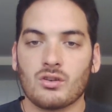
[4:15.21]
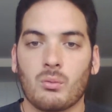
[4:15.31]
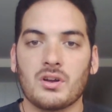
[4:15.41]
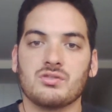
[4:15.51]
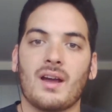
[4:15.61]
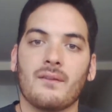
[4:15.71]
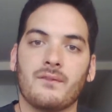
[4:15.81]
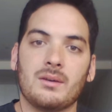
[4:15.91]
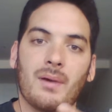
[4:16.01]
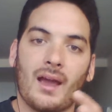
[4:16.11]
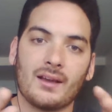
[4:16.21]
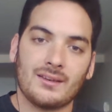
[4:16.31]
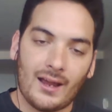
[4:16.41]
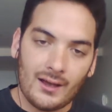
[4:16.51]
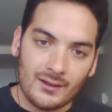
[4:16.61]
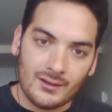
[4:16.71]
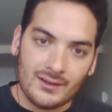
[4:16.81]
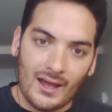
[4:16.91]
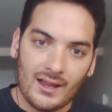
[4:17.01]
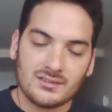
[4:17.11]
So once you have feedback
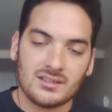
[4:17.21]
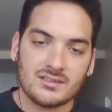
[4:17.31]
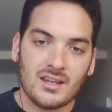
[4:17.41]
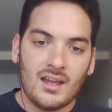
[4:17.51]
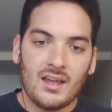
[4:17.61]
analysis,